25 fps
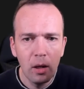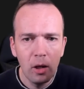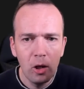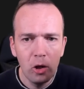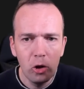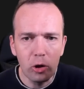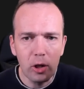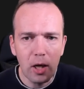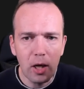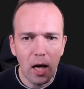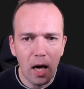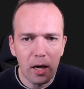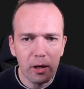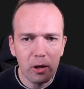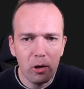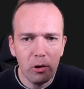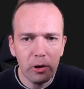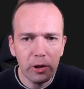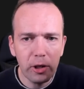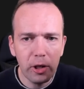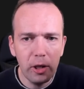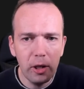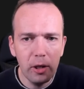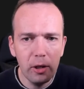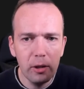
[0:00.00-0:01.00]
You can't go
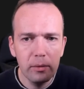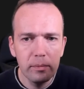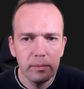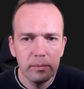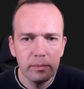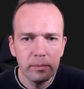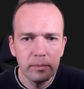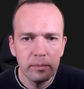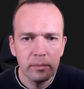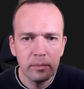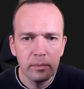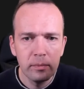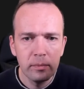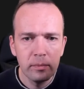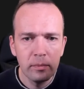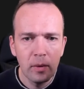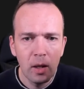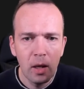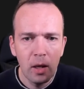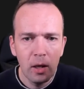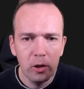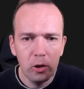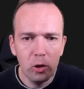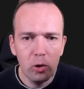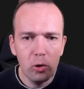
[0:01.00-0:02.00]
here.
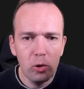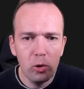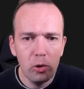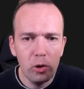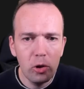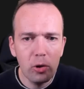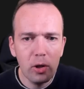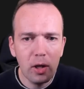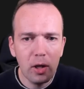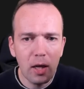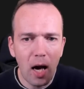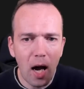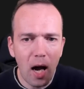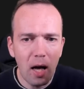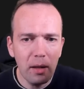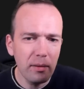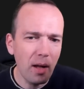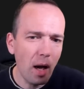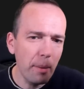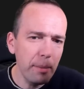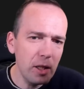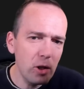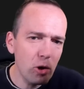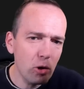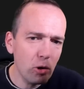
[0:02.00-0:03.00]
You can't,
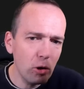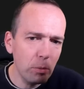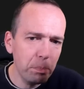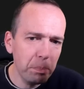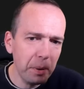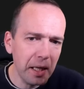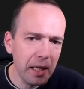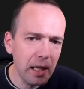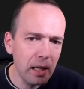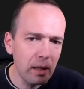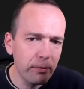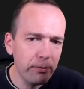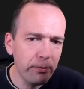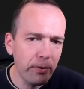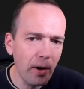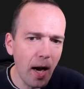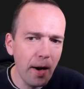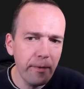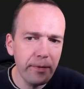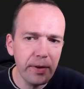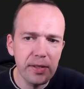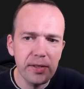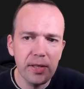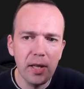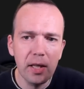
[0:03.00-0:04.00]
I mean, you could play
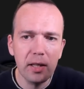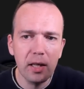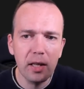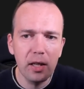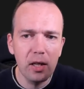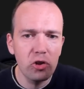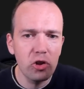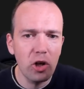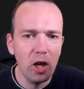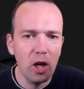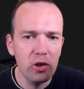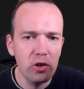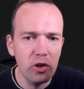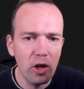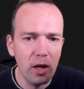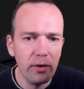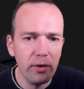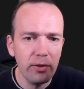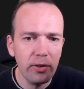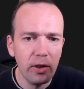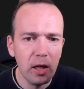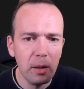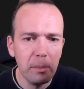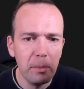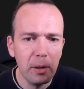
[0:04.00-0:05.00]
e5. It's not going to change
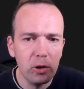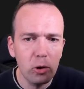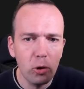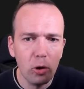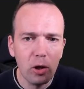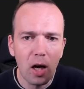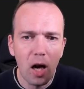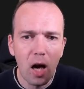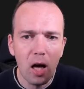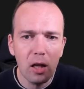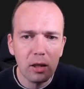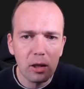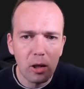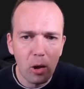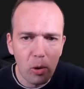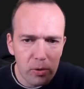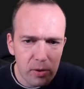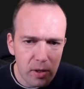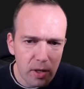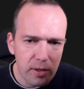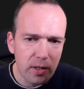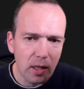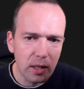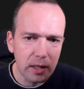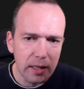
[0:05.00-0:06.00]
anything, but you can't close
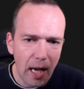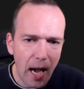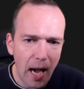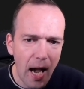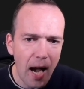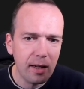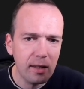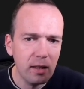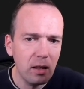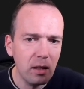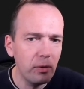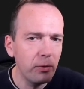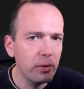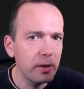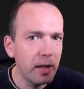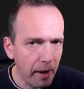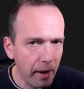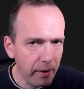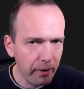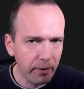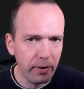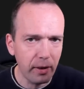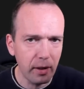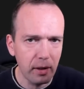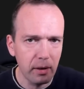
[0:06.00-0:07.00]
this diagonal with
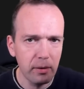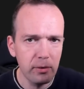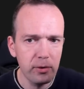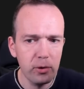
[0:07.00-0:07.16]
anything.